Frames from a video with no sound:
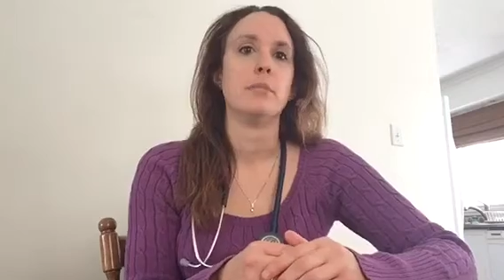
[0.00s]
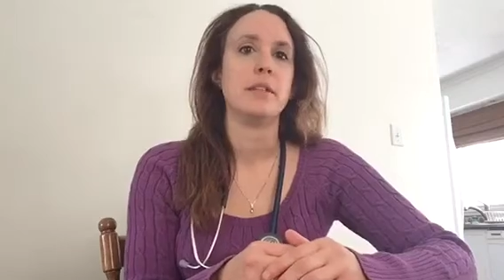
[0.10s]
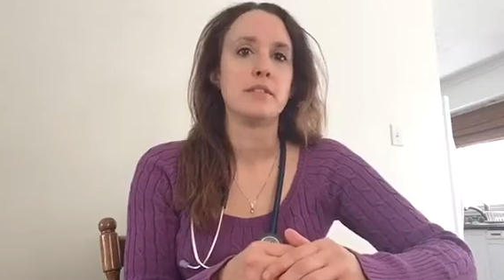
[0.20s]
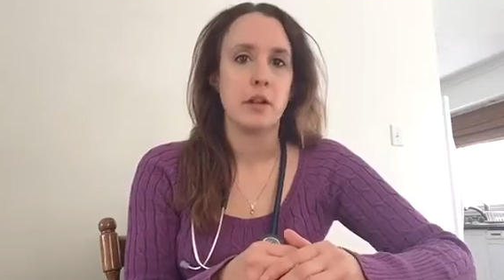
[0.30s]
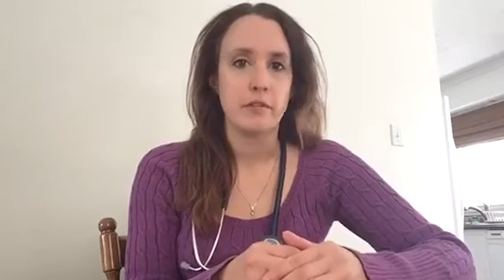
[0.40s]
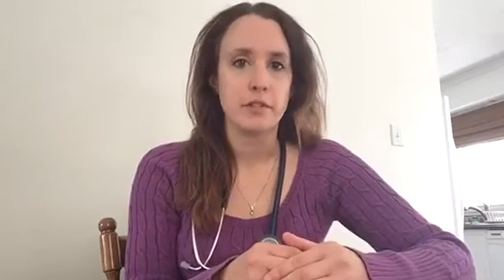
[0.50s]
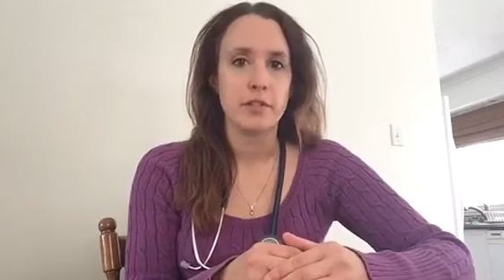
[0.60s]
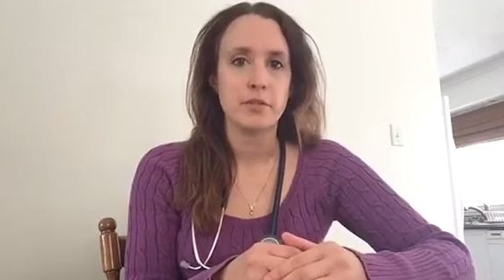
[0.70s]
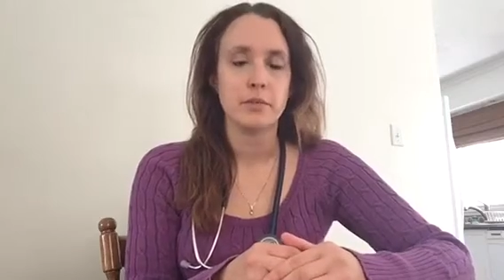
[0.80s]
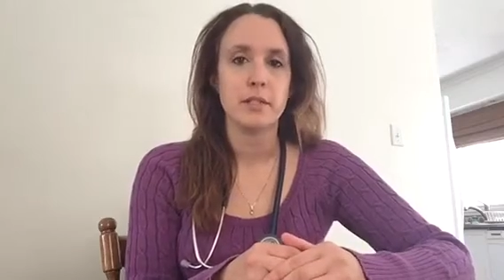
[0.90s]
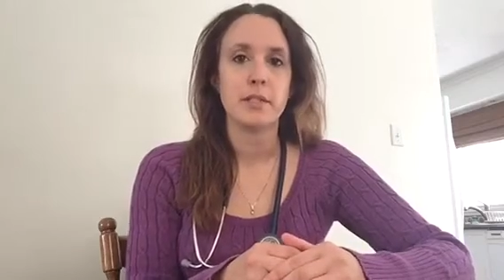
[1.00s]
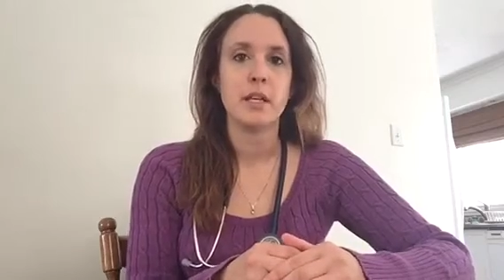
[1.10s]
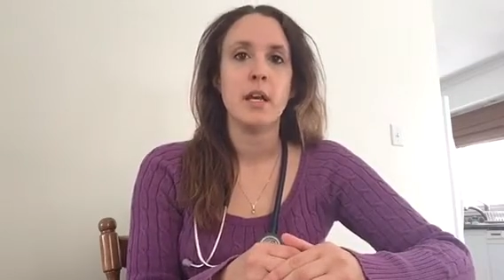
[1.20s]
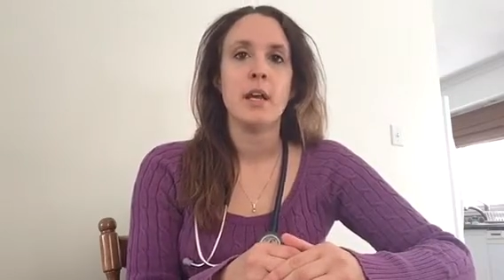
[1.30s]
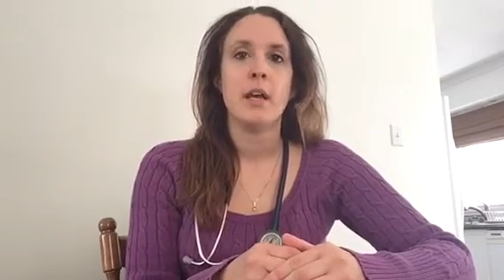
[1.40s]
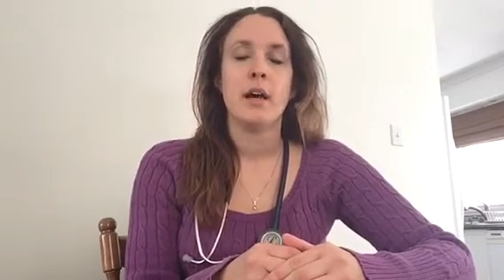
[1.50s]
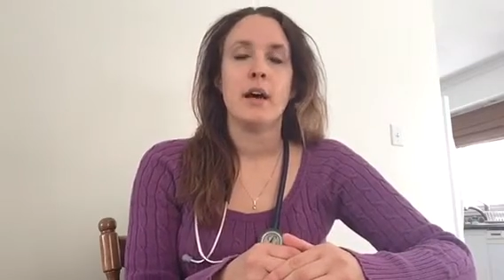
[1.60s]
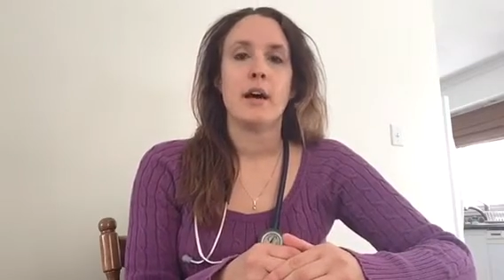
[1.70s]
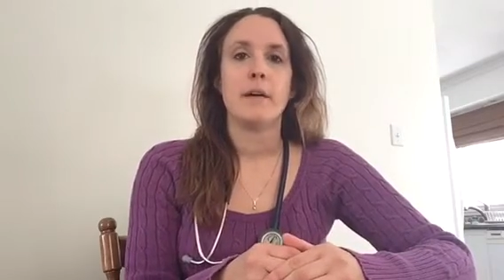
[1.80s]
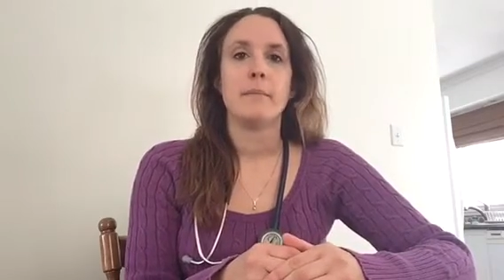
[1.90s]
bit softer stools.
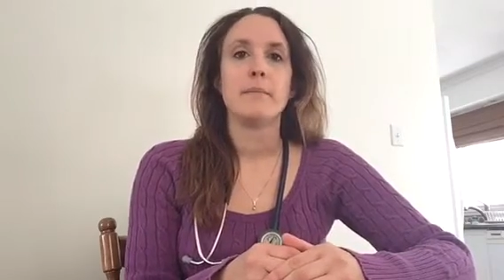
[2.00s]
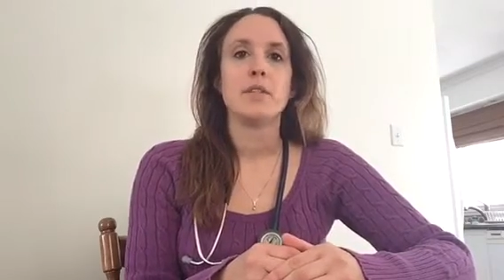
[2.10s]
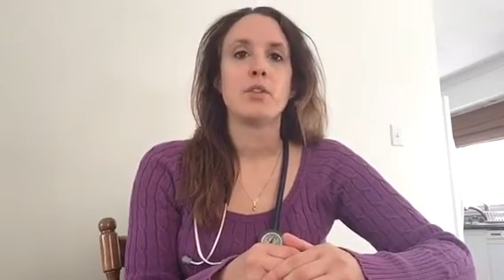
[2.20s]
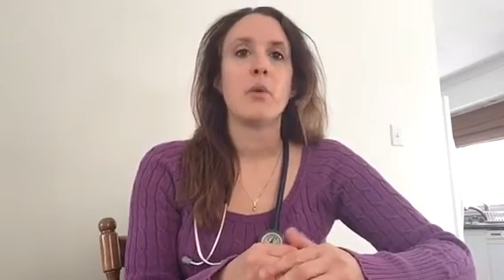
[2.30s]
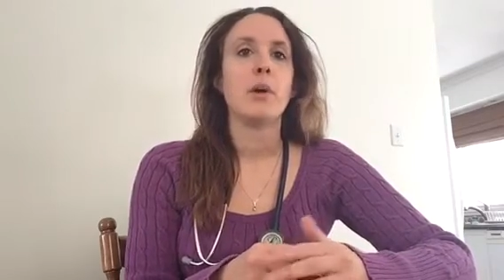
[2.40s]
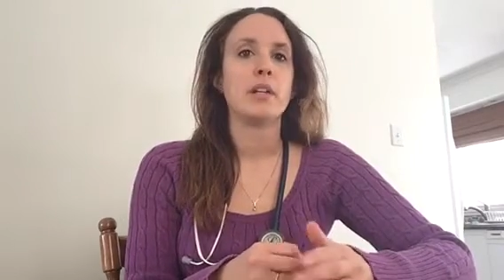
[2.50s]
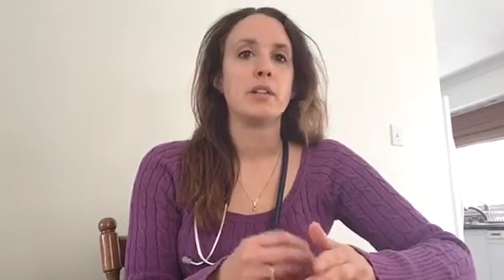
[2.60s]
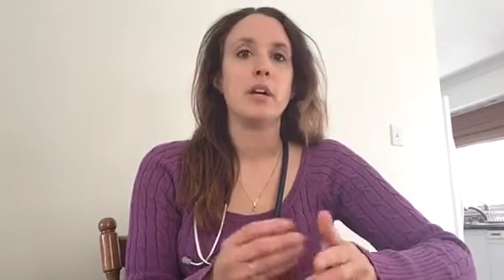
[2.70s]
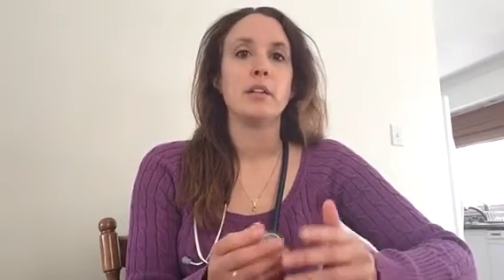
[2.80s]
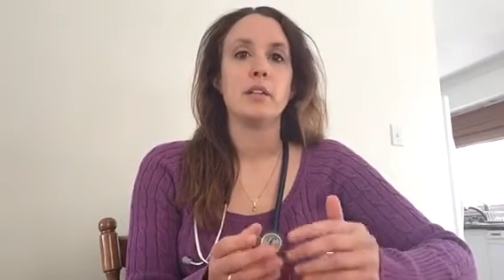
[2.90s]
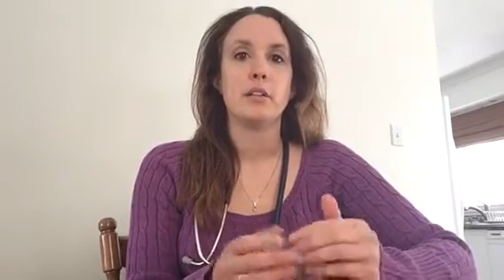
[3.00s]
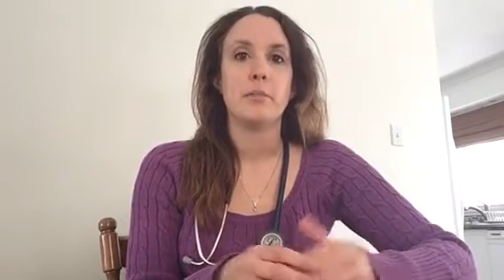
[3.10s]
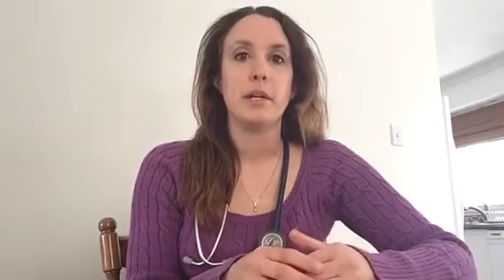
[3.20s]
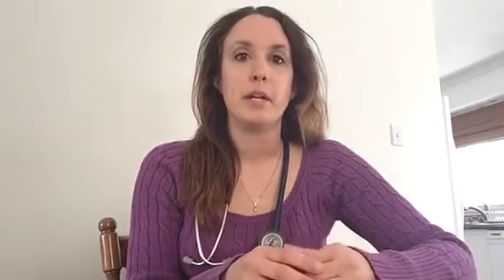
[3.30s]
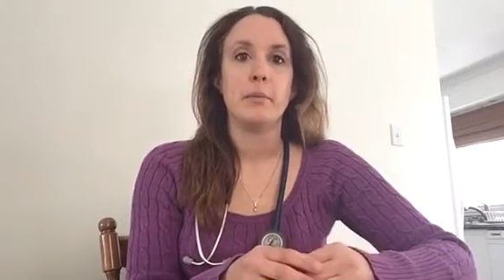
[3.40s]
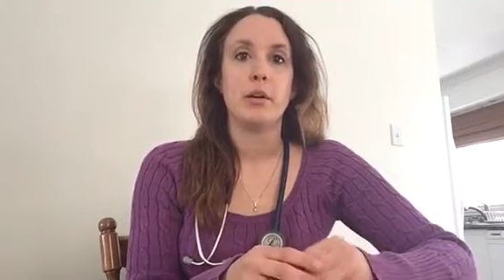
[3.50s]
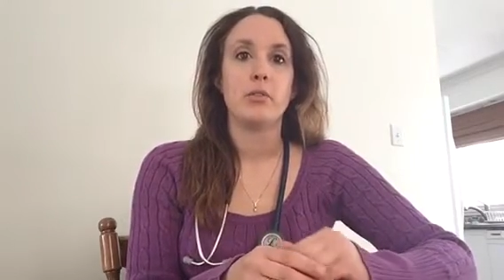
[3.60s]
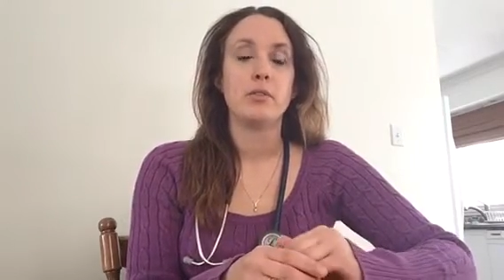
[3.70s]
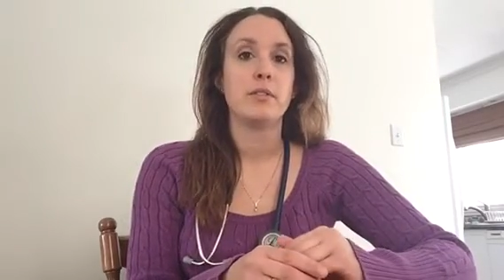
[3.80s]
So I want to talk a little bit about